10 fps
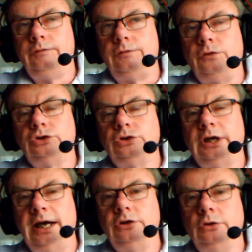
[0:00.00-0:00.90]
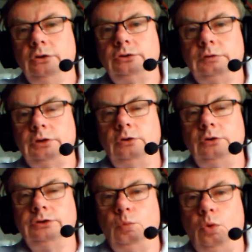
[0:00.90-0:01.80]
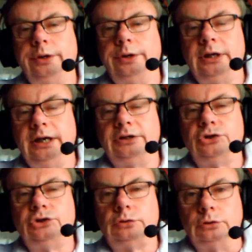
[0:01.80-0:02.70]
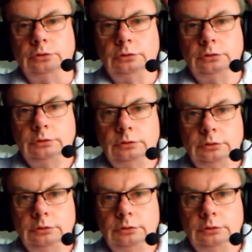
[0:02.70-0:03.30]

if the function add user returns a 1, then that's true.